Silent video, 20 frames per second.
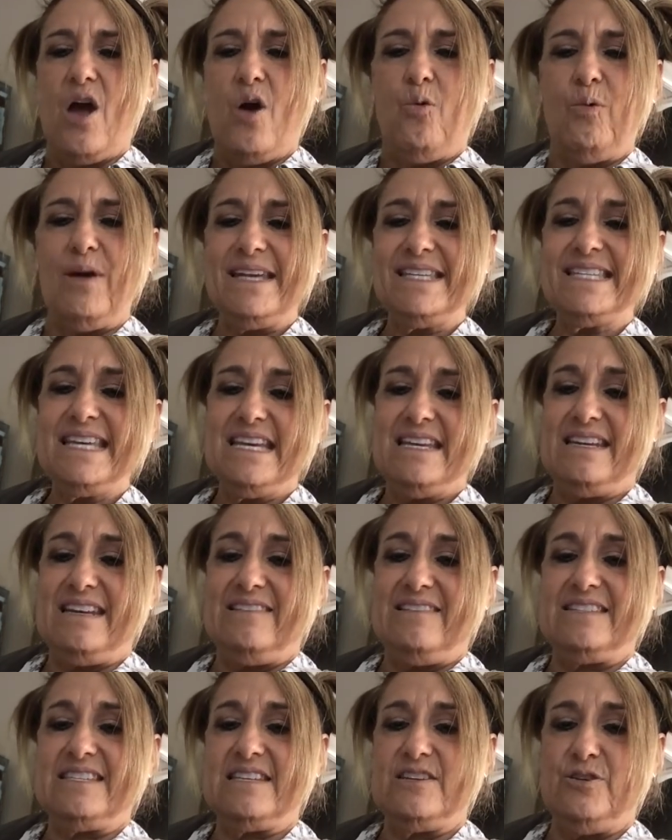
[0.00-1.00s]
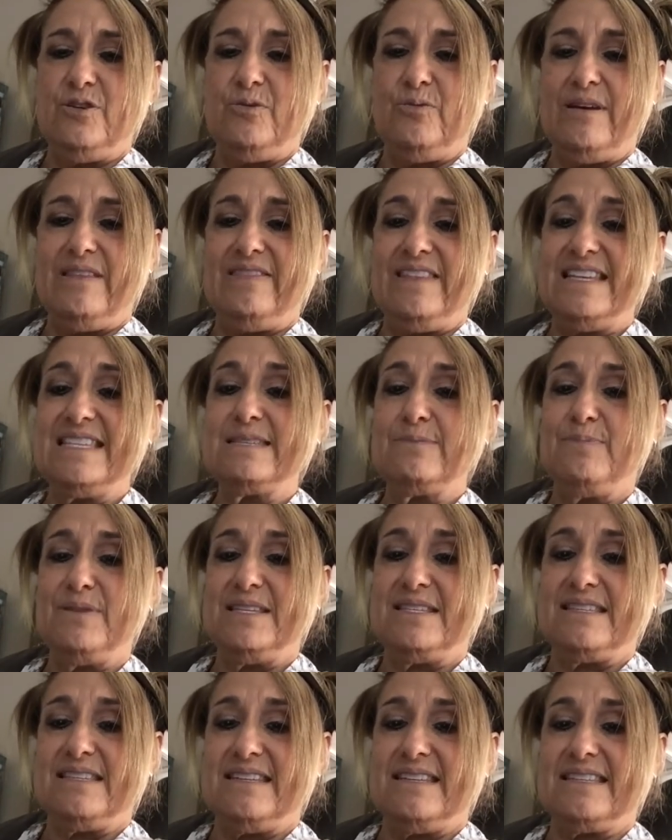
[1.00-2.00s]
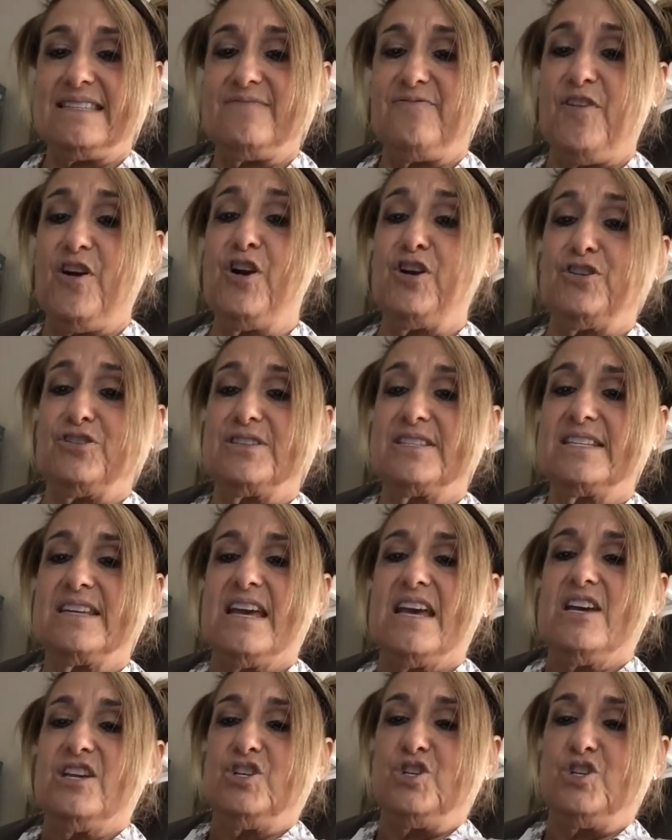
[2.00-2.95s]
We tend to, in this business, first,